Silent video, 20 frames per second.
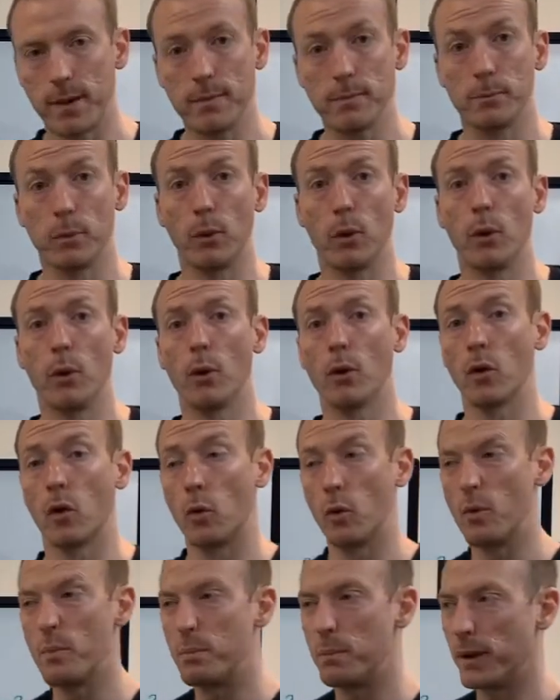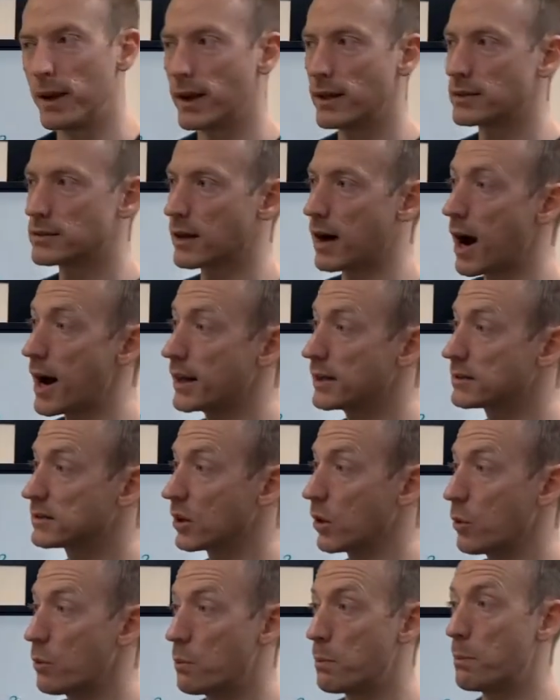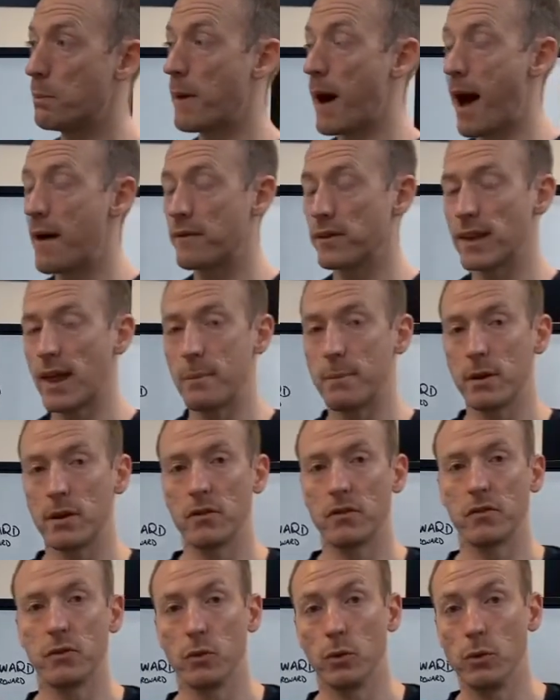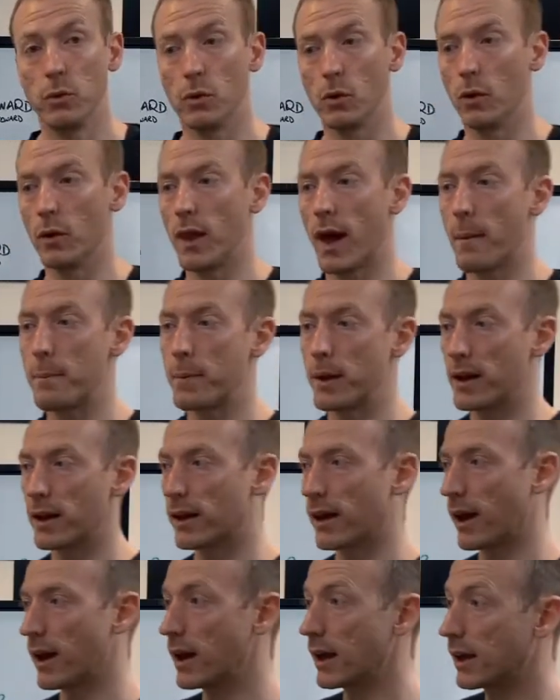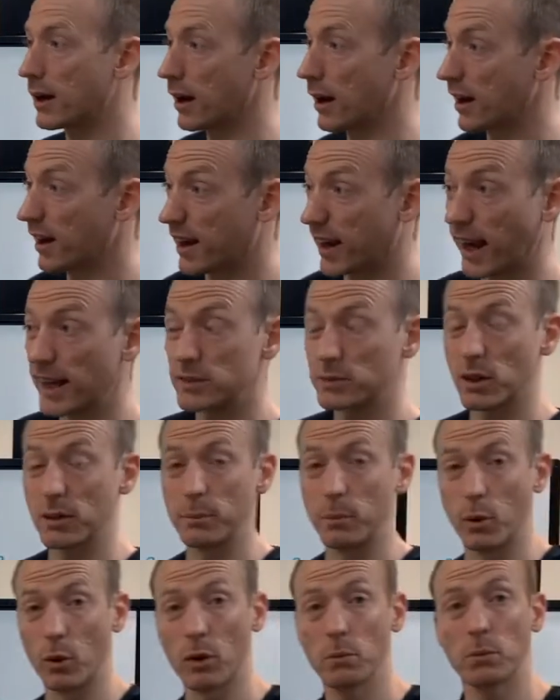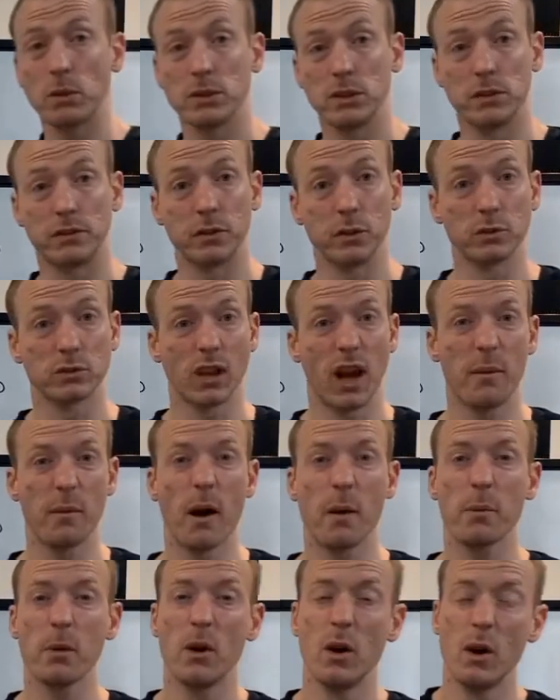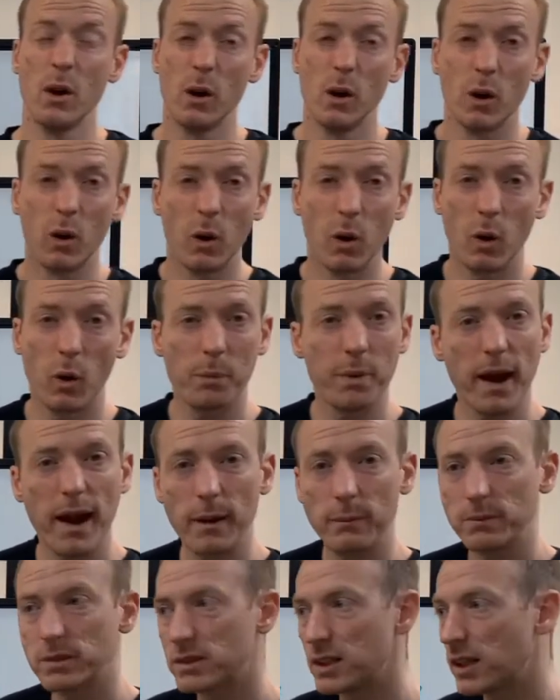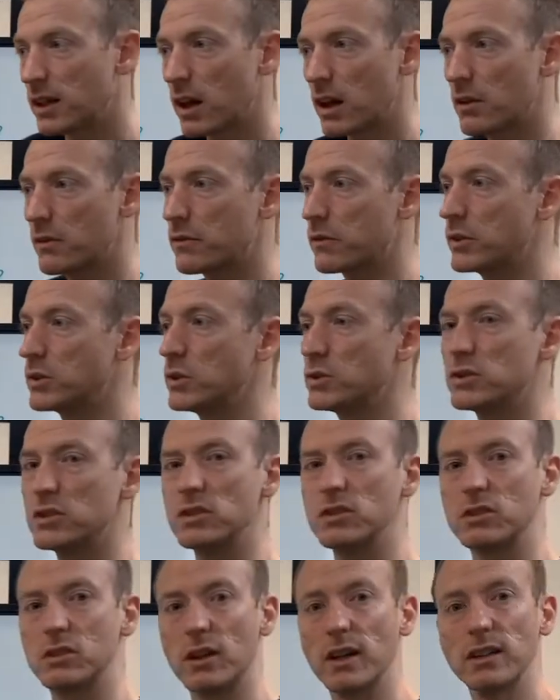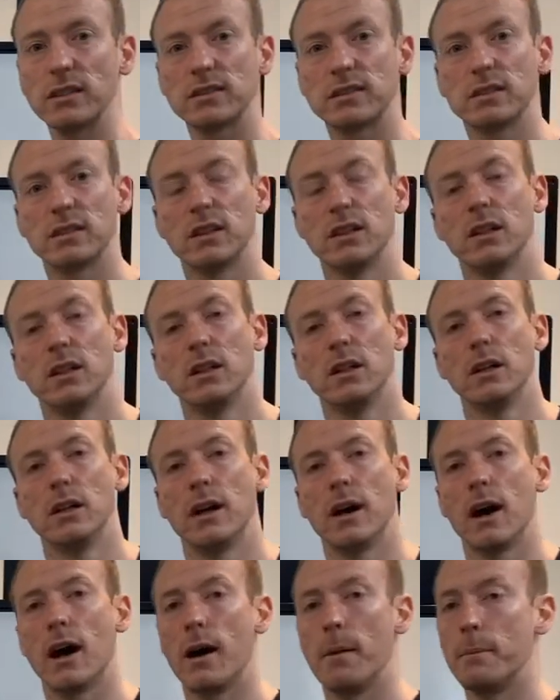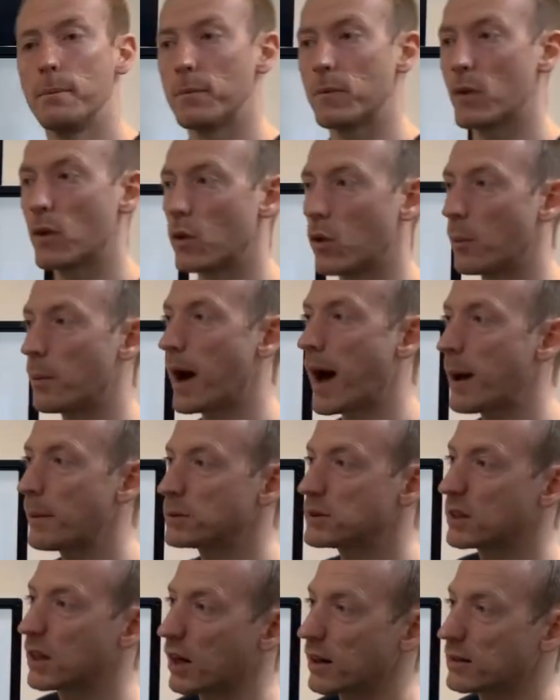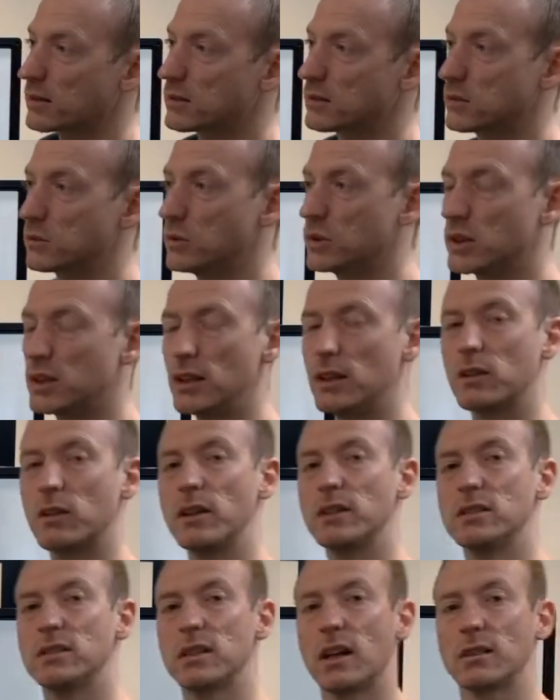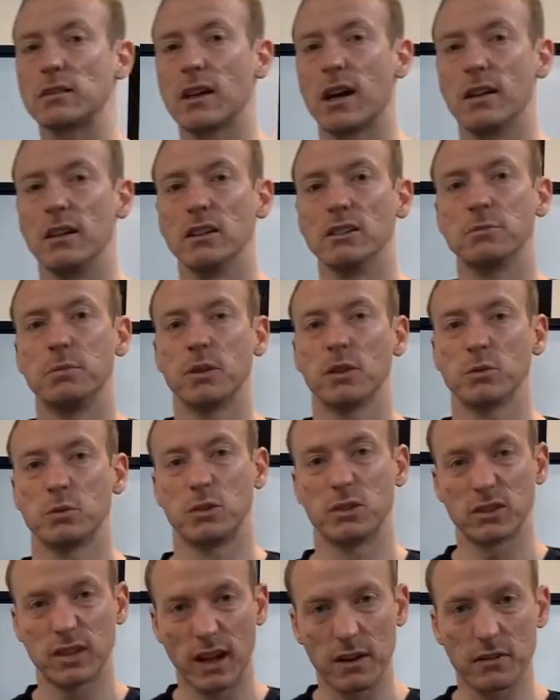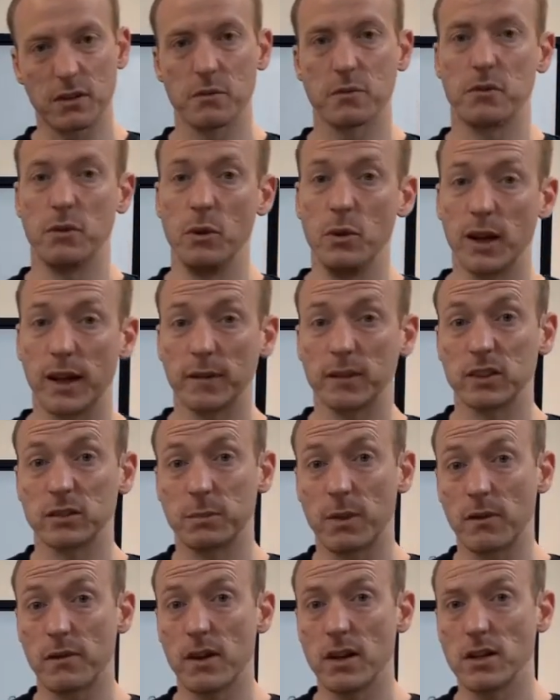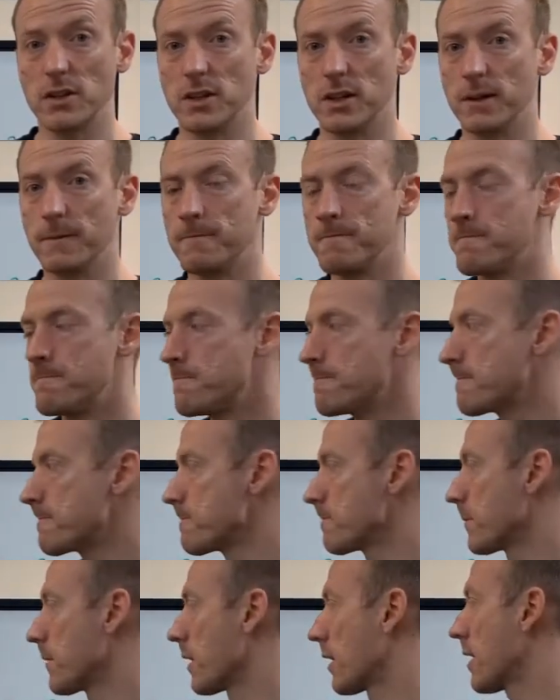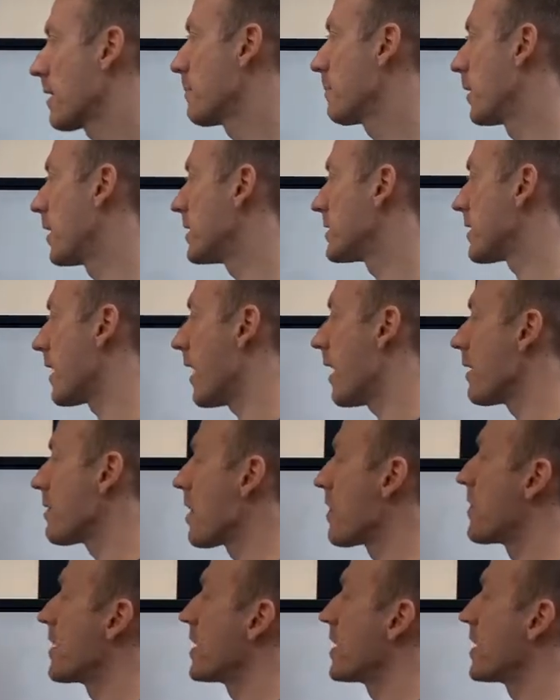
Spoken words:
bored or being tired, so having that bit of food or that bit of cake gets rid of boredom because it fills time up. Or perhaps it kind of reduces stress, or perhaps it kind of decreases our tiredness because we just had some food and it gives us a bit of energy. Okay, but there's other things